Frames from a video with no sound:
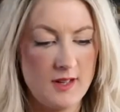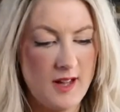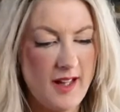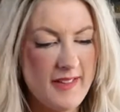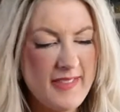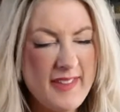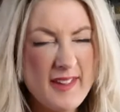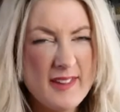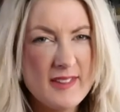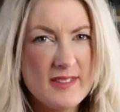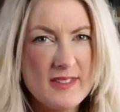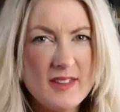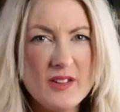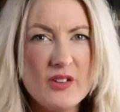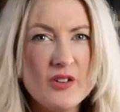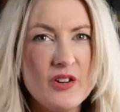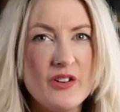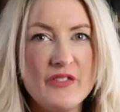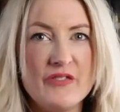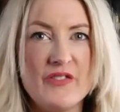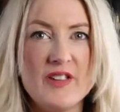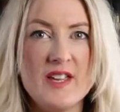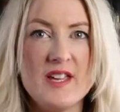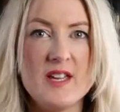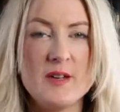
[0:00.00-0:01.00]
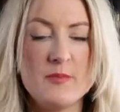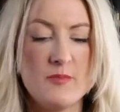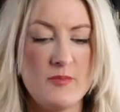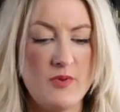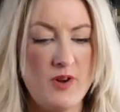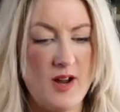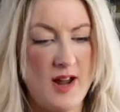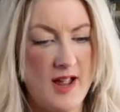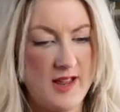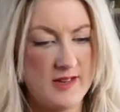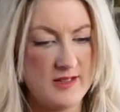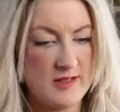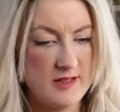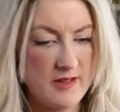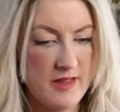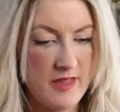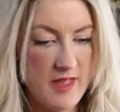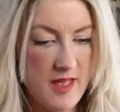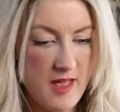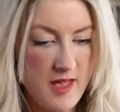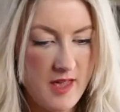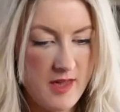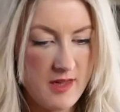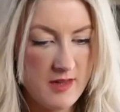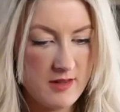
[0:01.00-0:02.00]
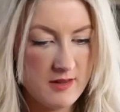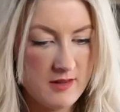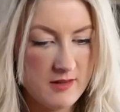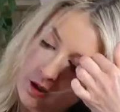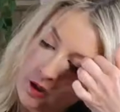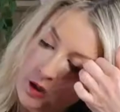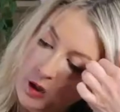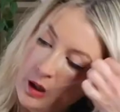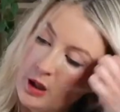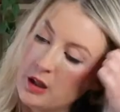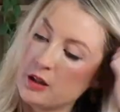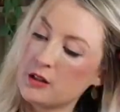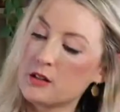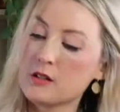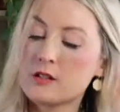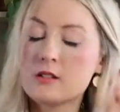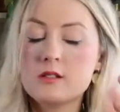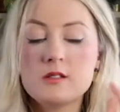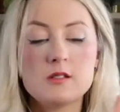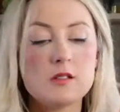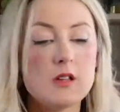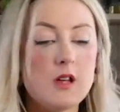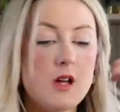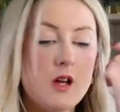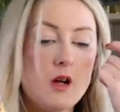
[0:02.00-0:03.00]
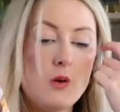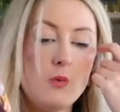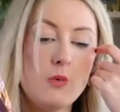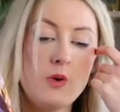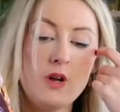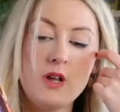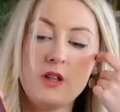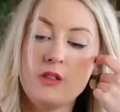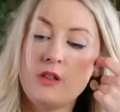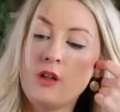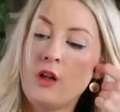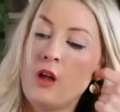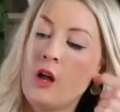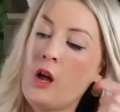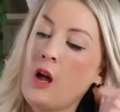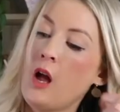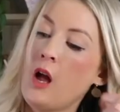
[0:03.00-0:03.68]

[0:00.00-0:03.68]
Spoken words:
They're not a vegan brand, are they? I'm gonna start with